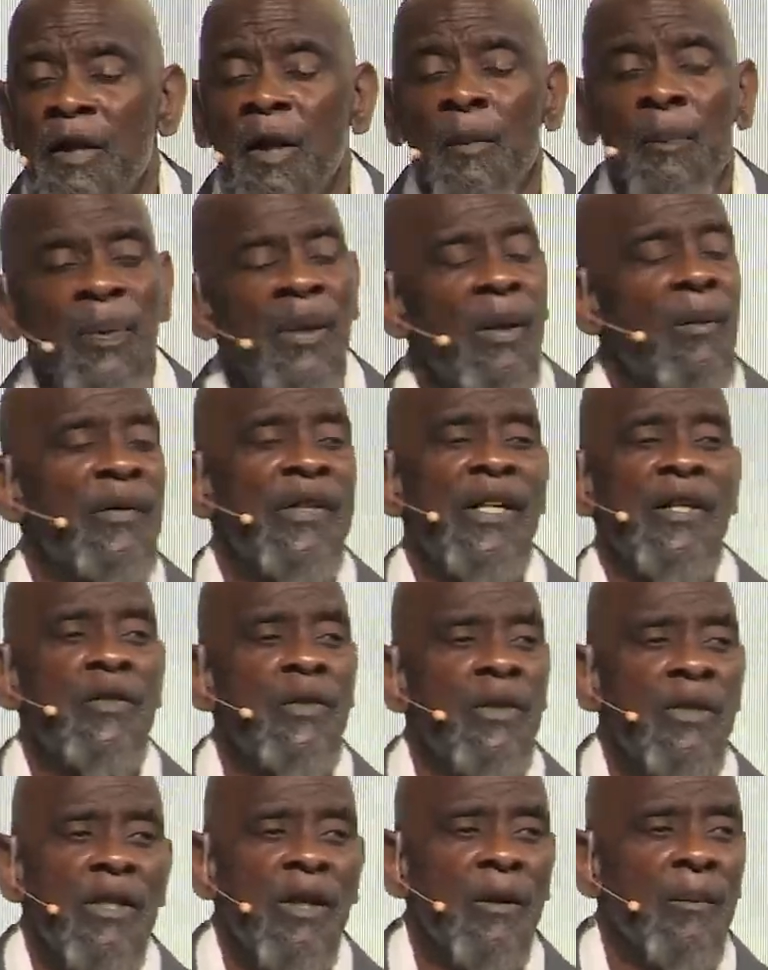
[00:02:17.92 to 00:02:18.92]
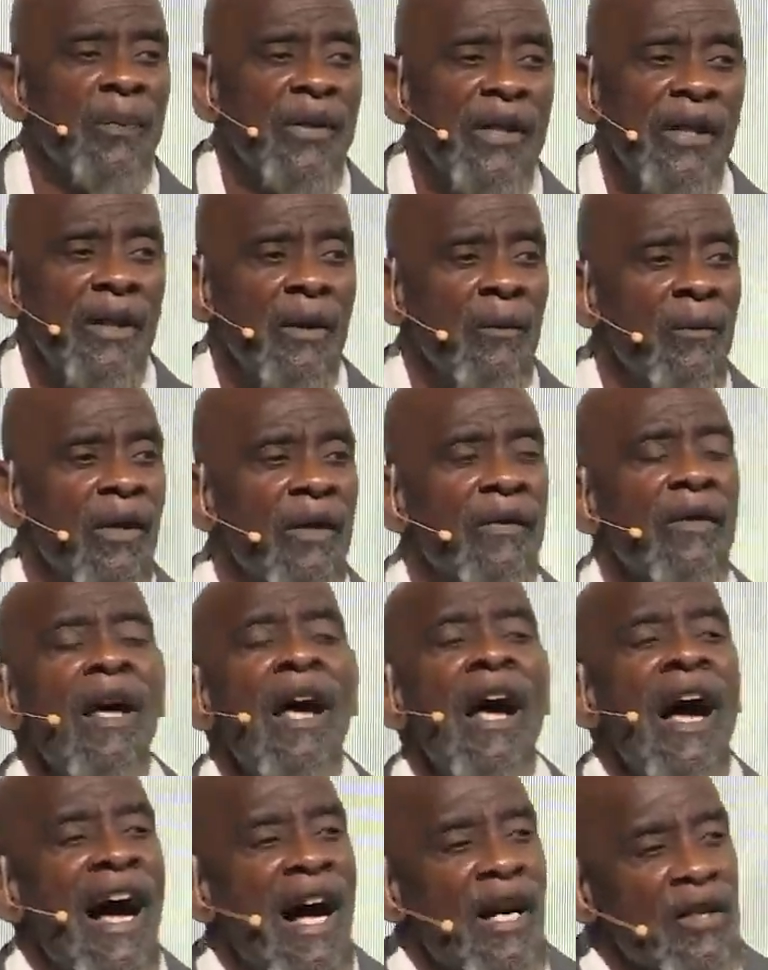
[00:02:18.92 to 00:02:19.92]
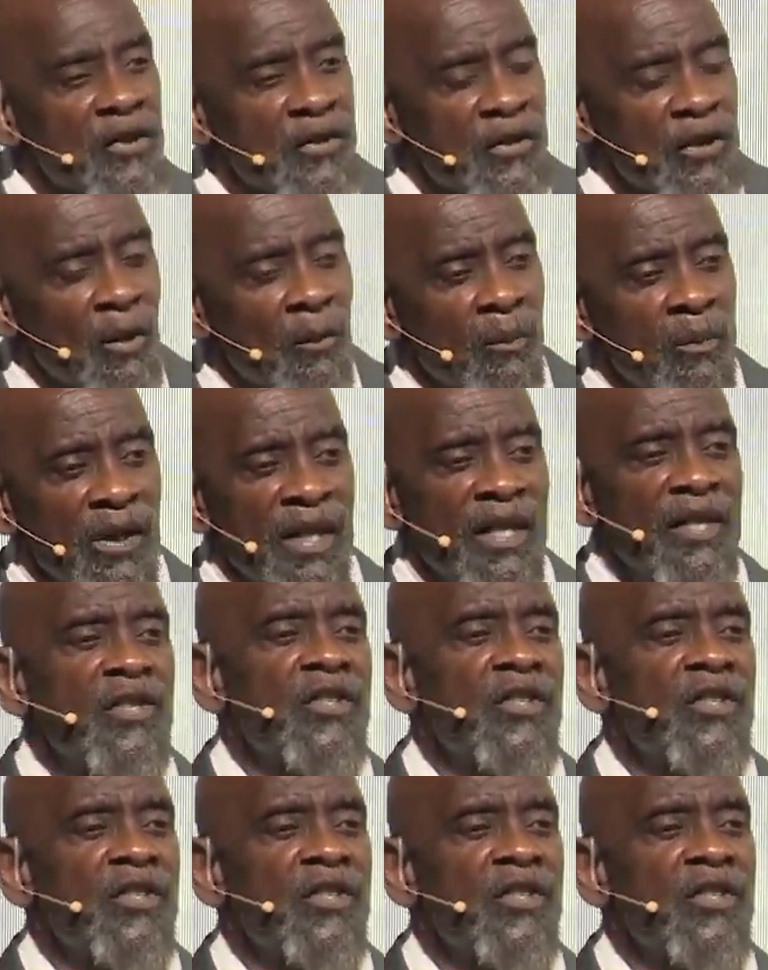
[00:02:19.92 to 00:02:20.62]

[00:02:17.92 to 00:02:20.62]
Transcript: The people that you're competing with are someplace